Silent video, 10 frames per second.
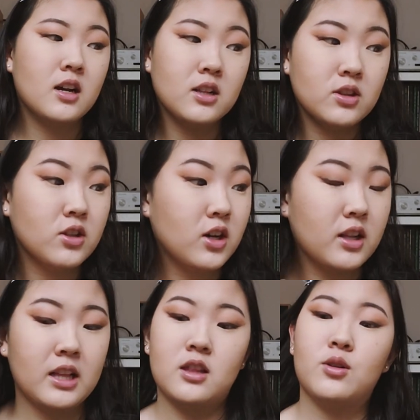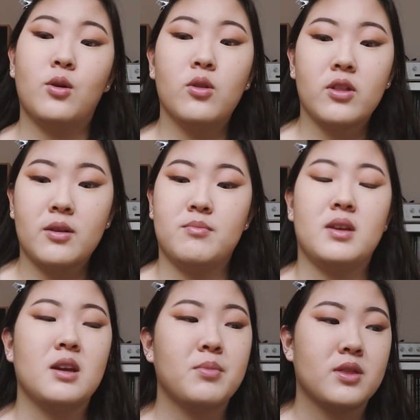look like they're older than
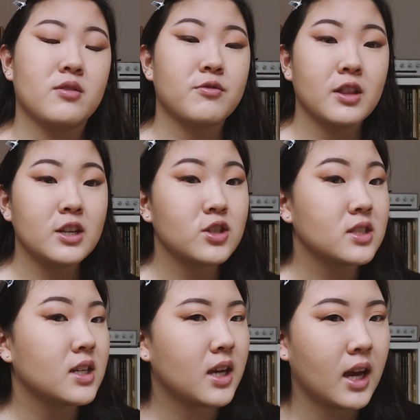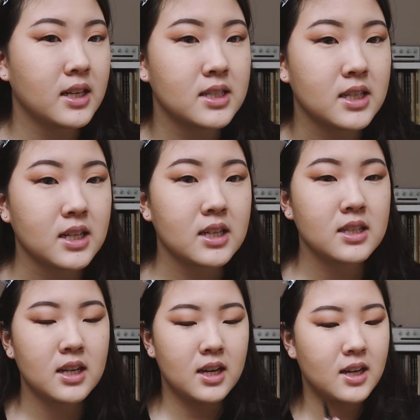me, but they're really just like 18.